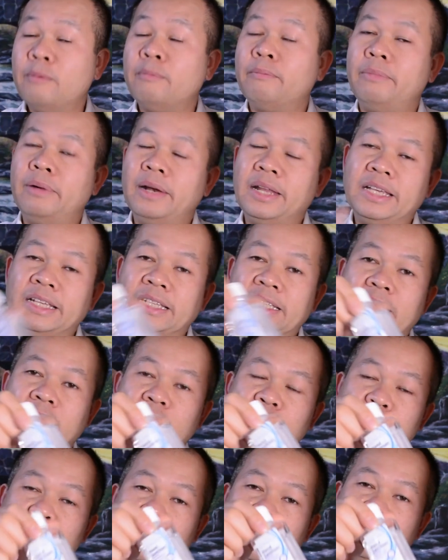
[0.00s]
please
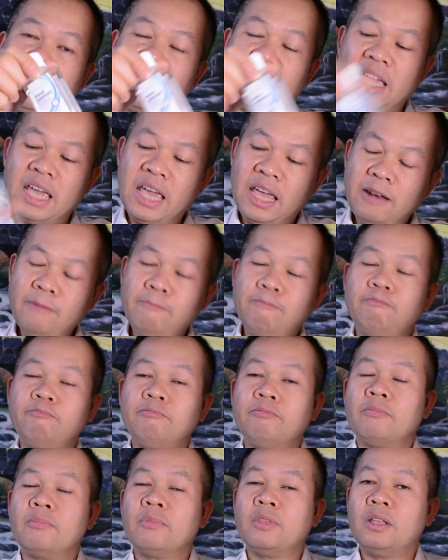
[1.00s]
use it again,
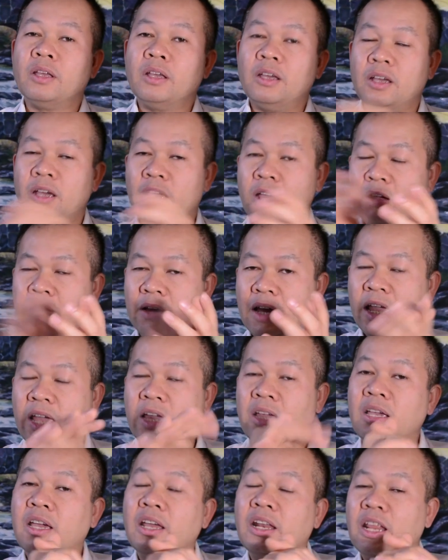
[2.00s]

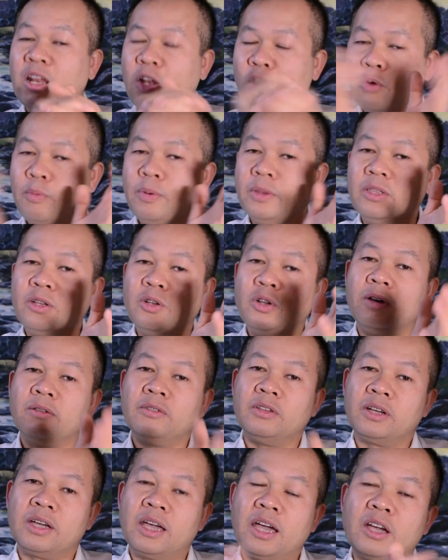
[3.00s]
okay, and then open the door of
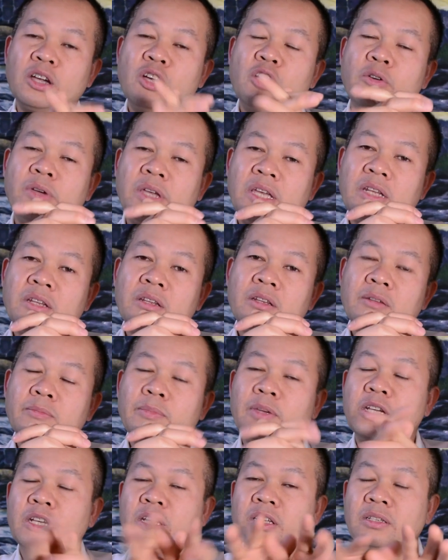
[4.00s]
your car, go in,
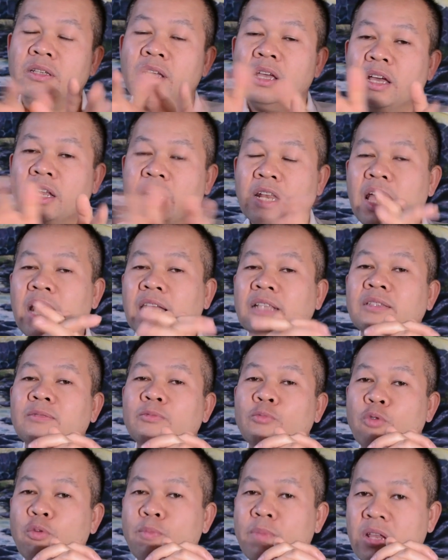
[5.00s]
because that
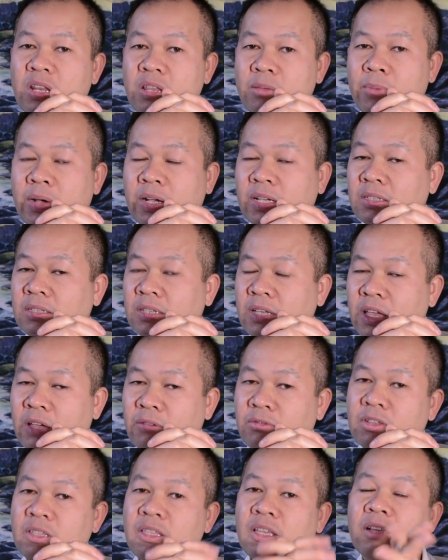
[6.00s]
will minimize
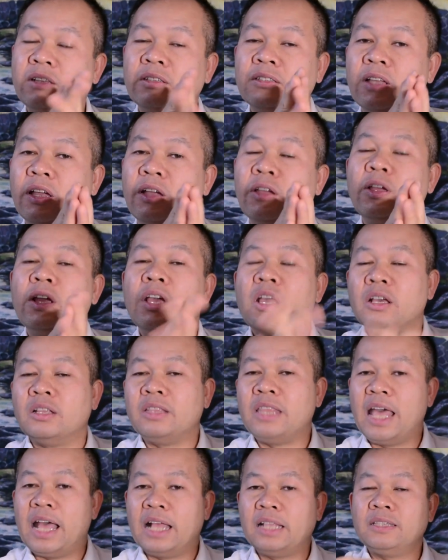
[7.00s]
everything. So
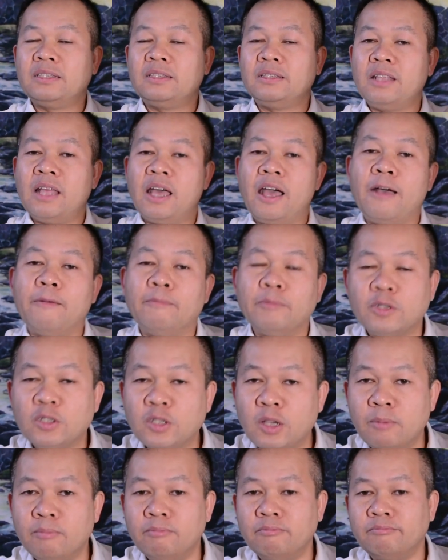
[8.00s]
that's
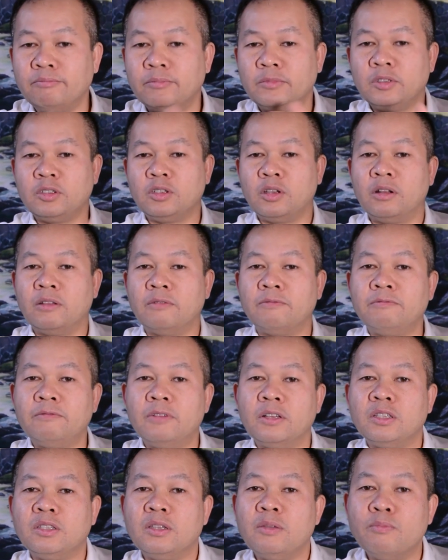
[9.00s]
some sort of
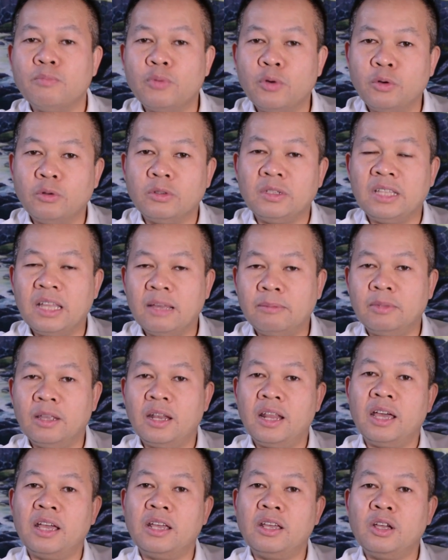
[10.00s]
a simple step that
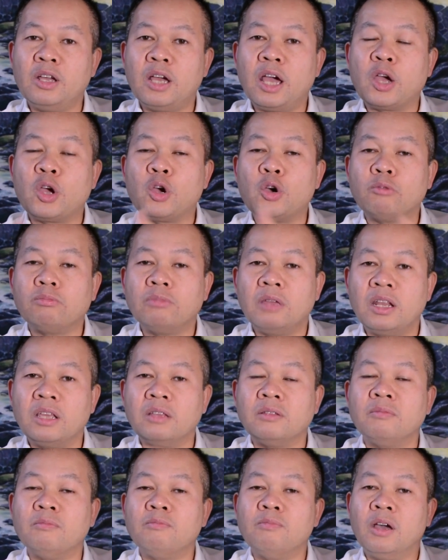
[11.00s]
I hope that
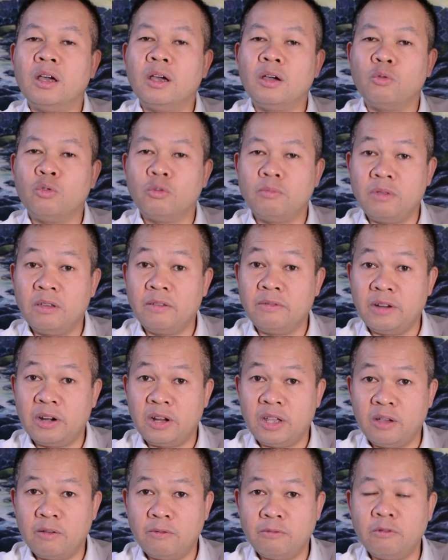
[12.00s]
it would be
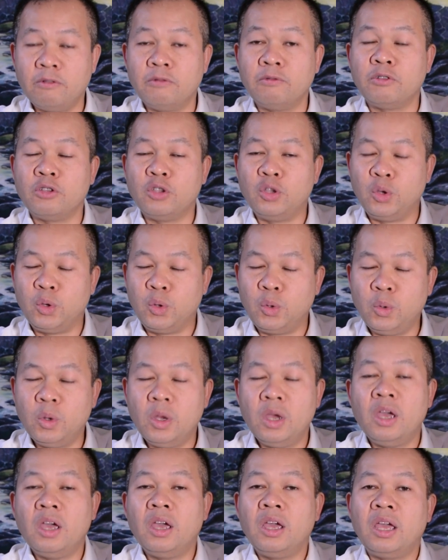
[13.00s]
very helpful for you
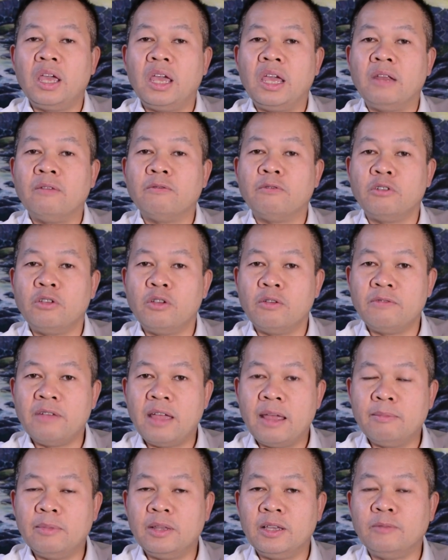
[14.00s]
and for your
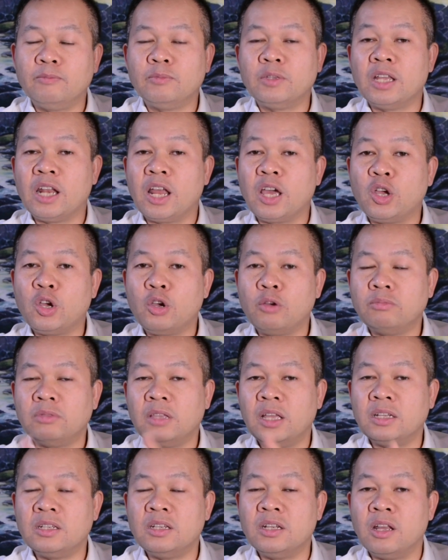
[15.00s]
family. And I hope
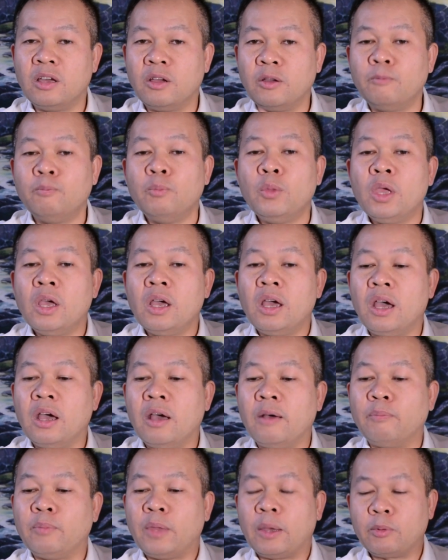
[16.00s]
that, you know,
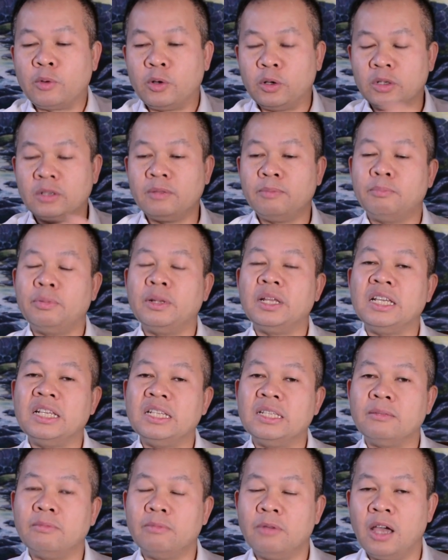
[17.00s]
of course,
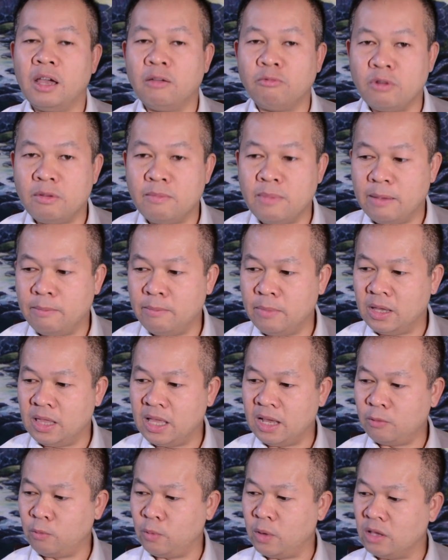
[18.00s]
please remember
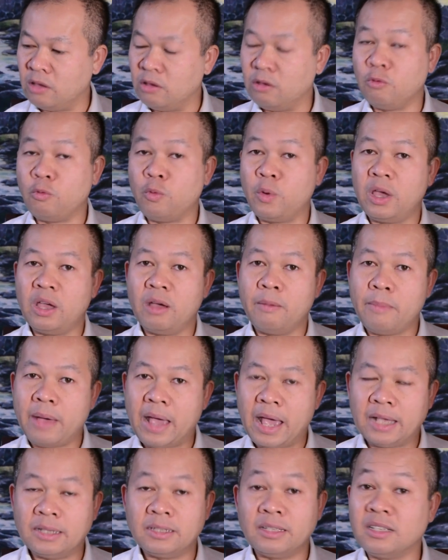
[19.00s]
that when you wear a
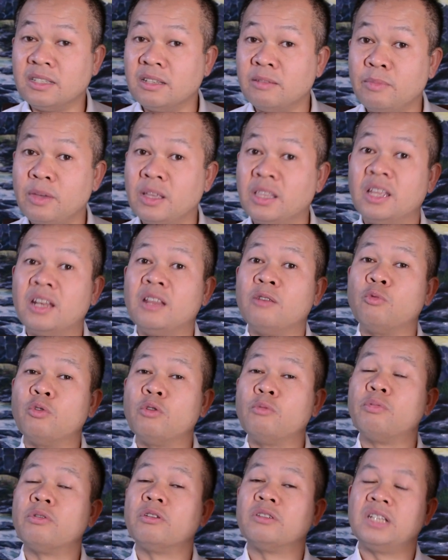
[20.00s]
mask doesn't mean that it
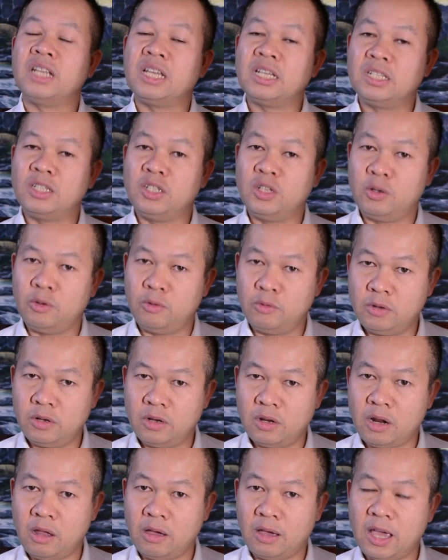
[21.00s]
will protect you,
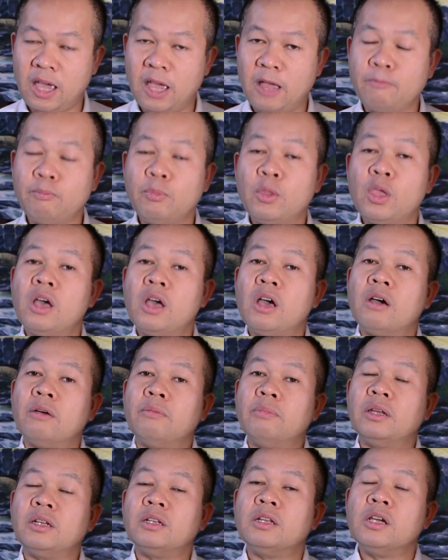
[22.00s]
okay,
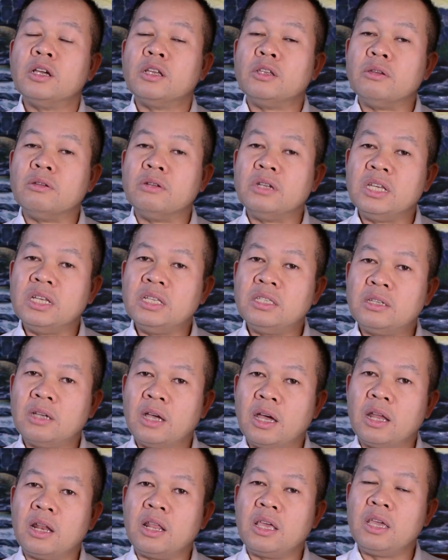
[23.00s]
but you need to
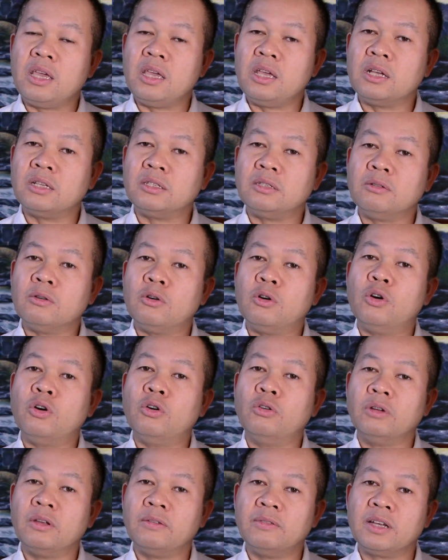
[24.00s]
adhere to
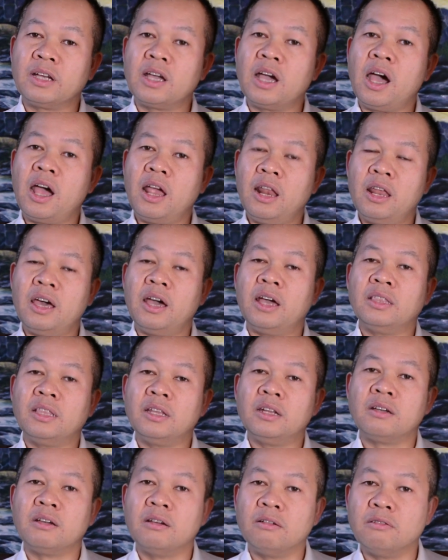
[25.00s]
all of the guidelines that
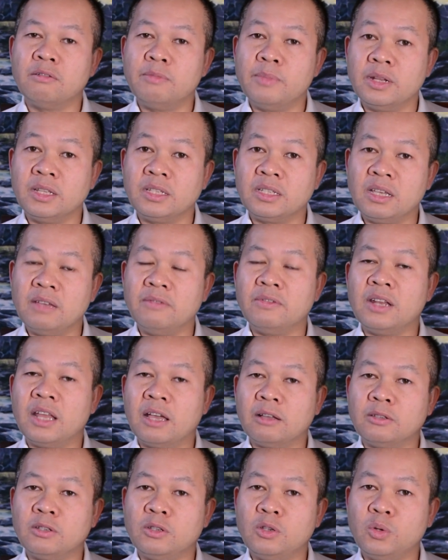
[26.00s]
the government has given
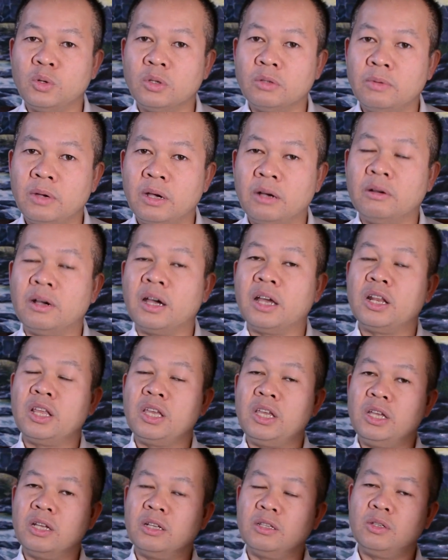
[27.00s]
out to you as well.
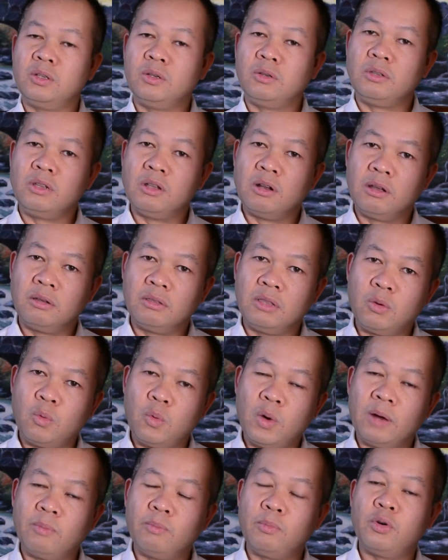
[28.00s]
Adhere to, you know, the
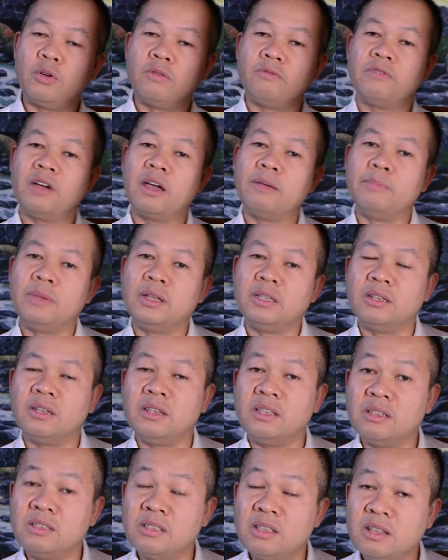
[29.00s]
1.5 meter
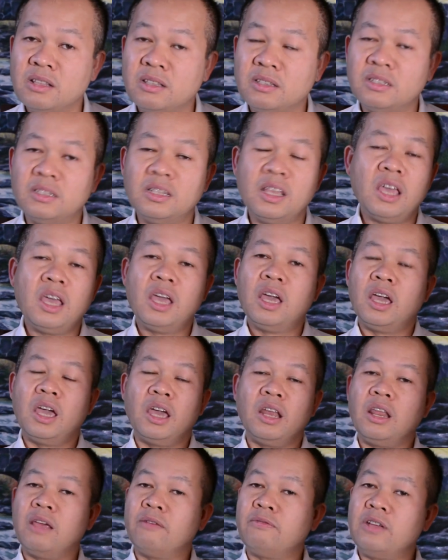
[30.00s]
distance
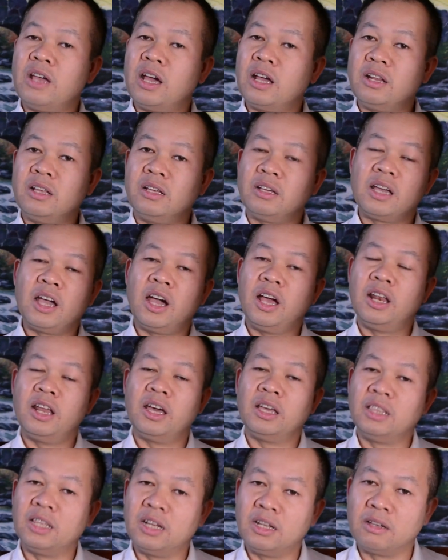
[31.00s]
and every other
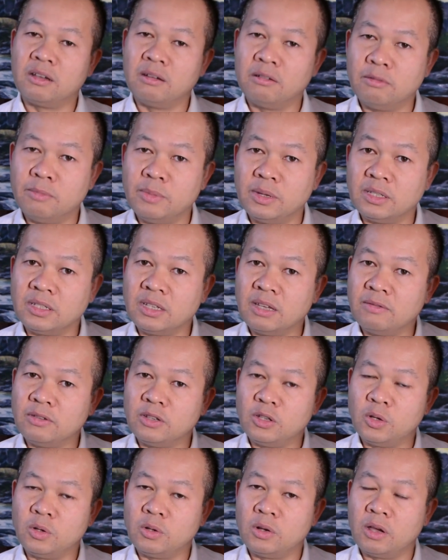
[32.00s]
guideline that the government is giving
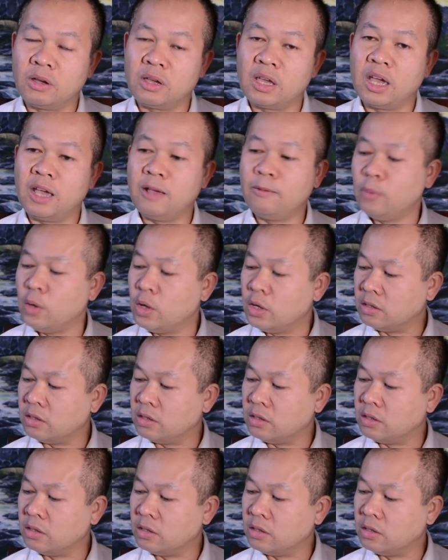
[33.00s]
you, okay.